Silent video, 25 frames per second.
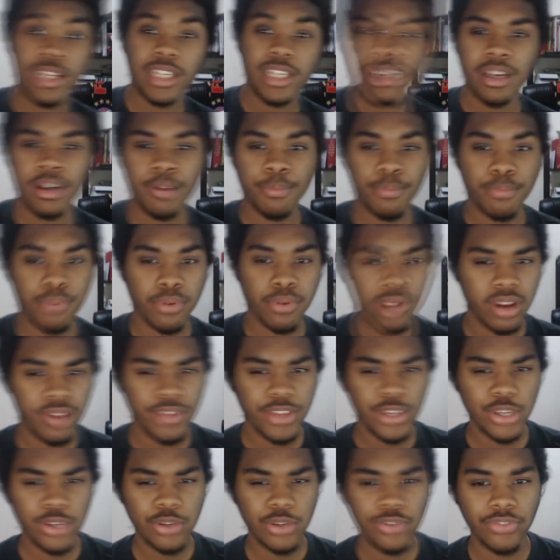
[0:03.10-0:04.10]
Bundesliga
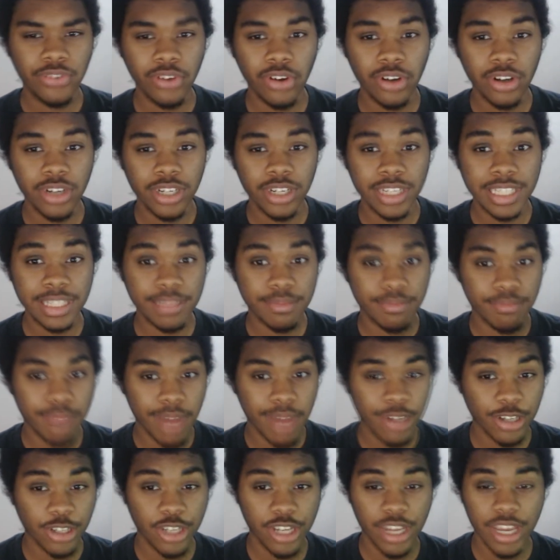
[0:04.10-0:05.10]
preview for this
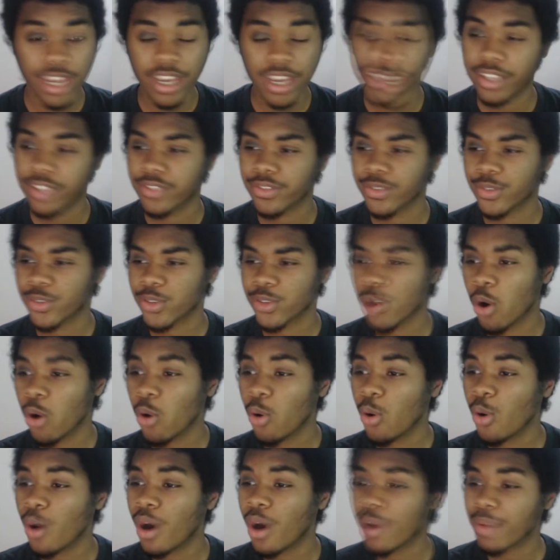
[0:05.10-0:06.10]
match day.
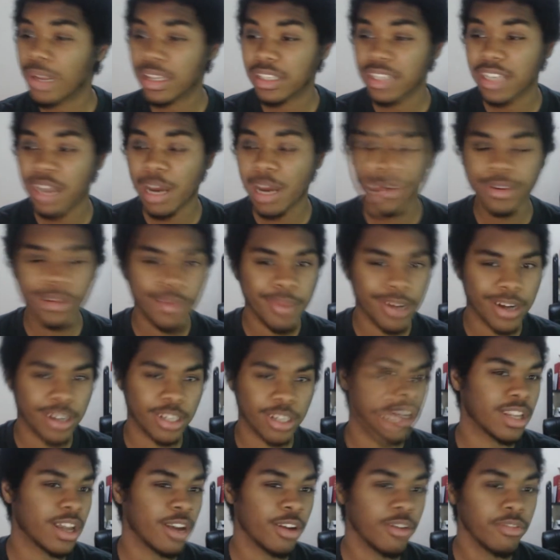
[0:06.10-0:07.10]
So I'm going to start with the
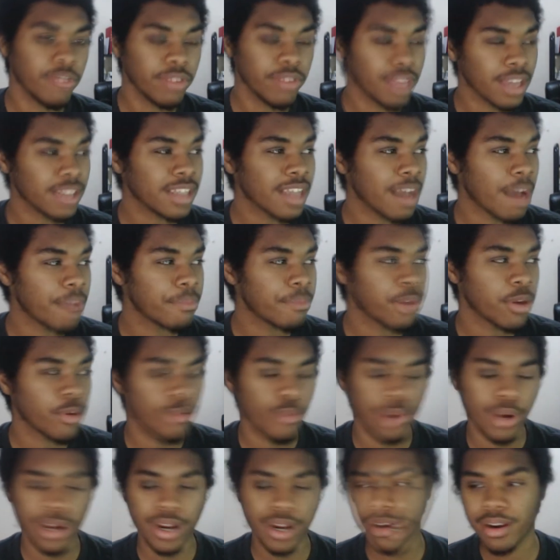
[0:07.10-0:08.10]
match that is
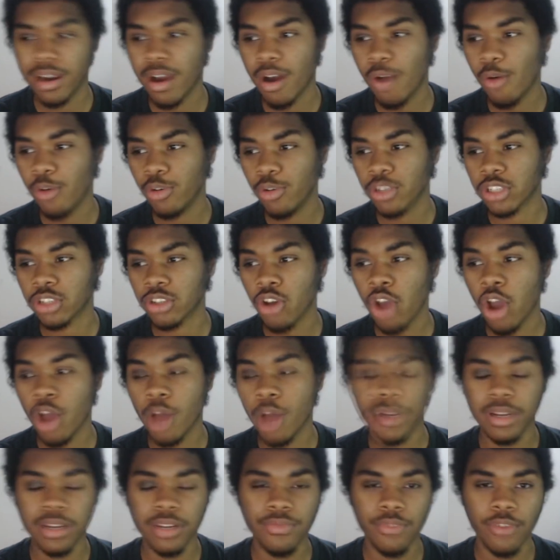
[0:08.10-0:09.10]
happening right now, which is
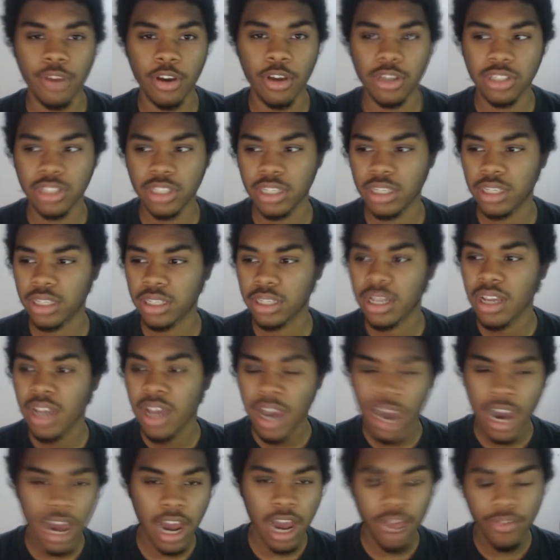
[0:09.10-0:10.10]
Hertha Berlin versus
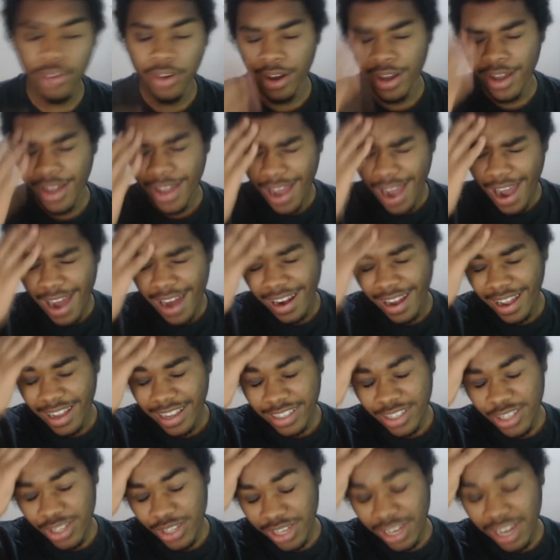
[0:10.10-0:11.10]
Hanover. And
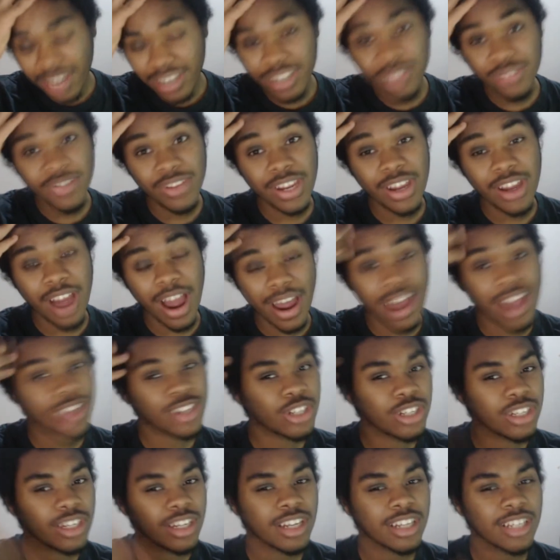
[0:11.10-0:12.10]
I actually did this
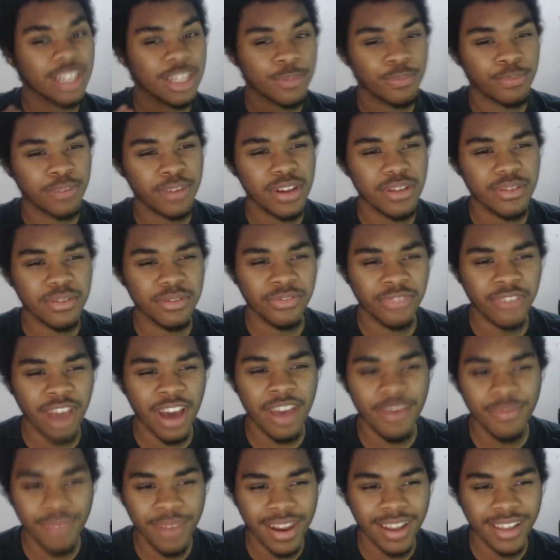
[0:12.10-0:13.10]
preview
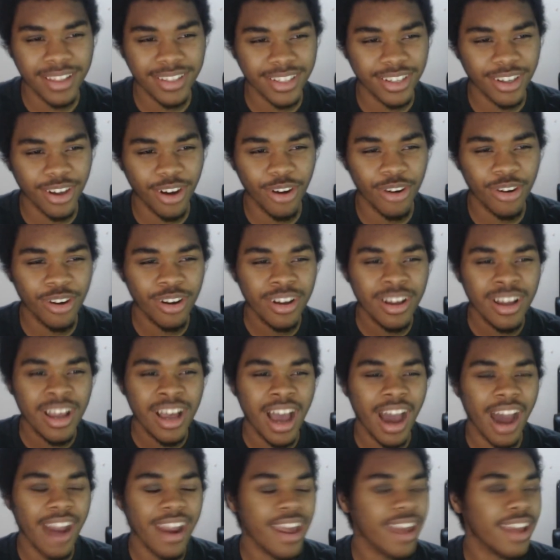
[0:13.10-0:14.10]
5 minutes ago,
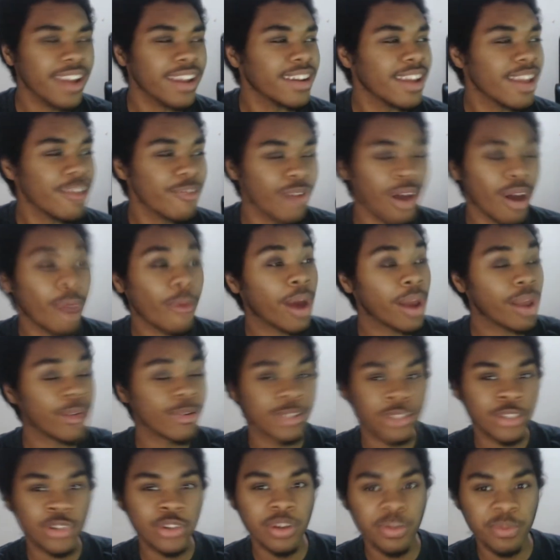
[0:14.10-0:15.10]
and then while I
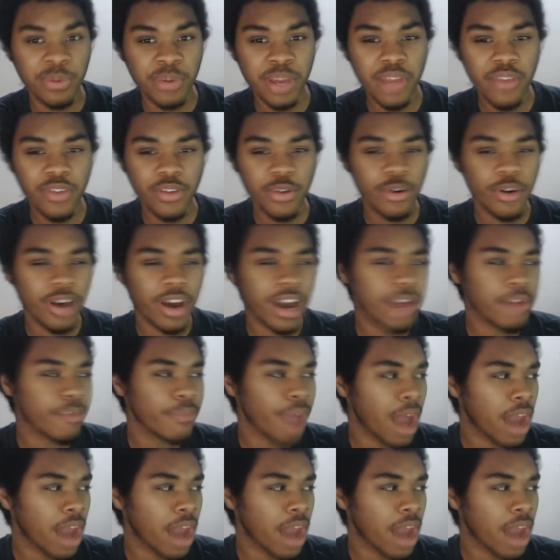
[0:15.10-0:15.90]
was doing the preview,